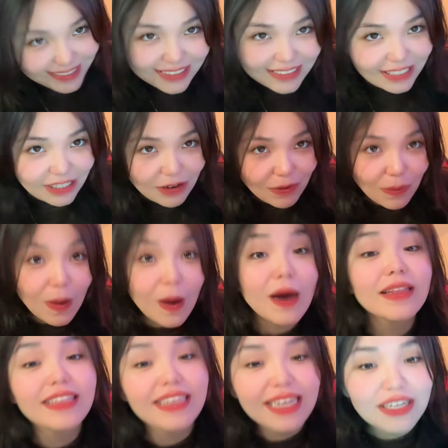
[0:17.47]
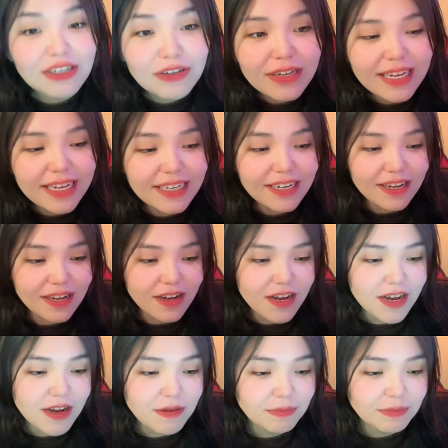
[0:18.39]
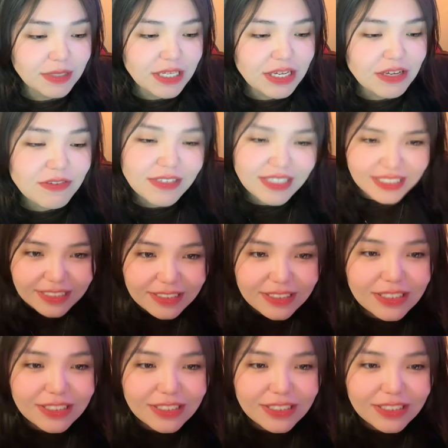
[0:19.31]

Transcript: You know, on the internet, um, here it is.